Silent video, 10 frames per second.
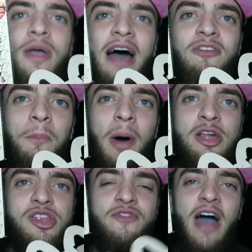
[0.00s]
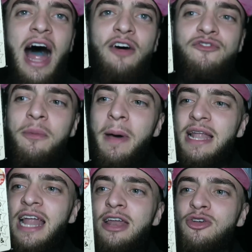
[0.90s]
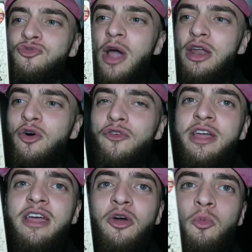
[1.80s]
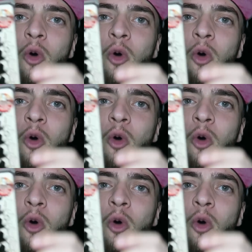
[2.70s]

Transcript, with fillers: We have a bunch of alphabet letters right over here.